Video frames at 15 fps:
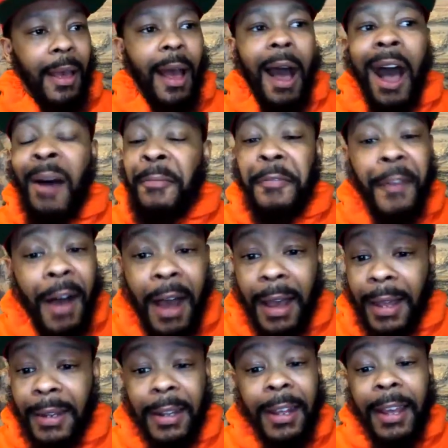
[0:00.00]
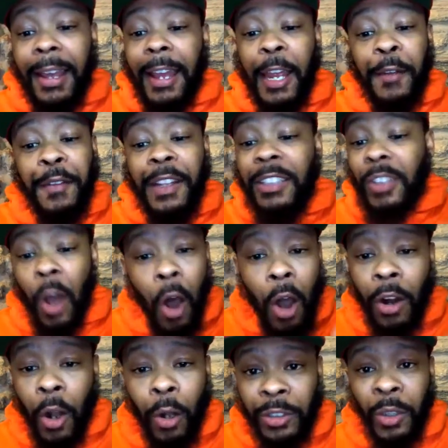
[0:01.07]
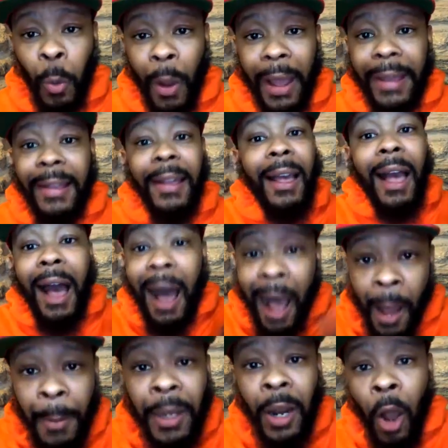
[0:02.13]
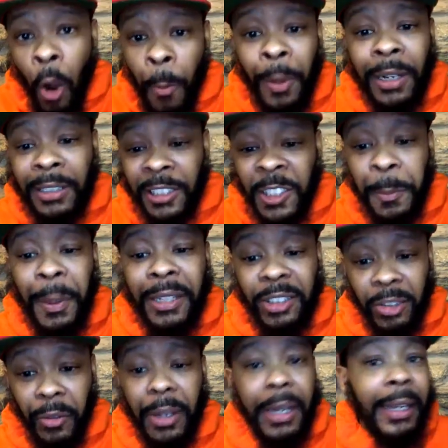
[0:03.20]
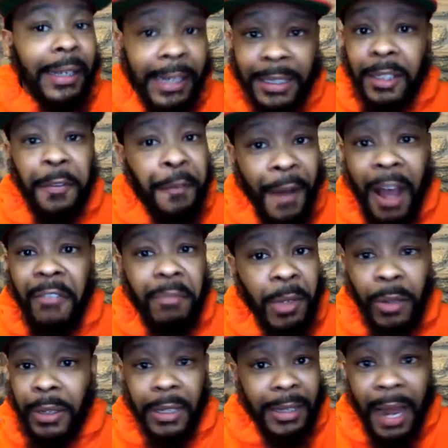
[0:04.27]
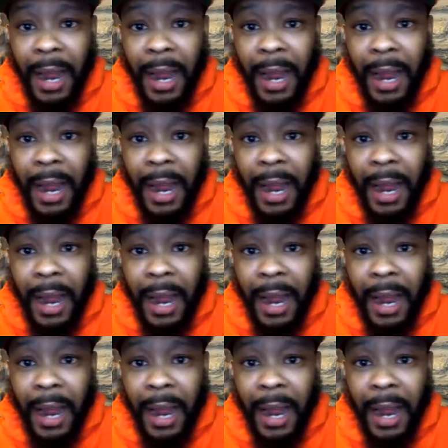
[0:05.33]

I'm fine. If this all goes away, I'm going to open a dispensary and get to $5 million.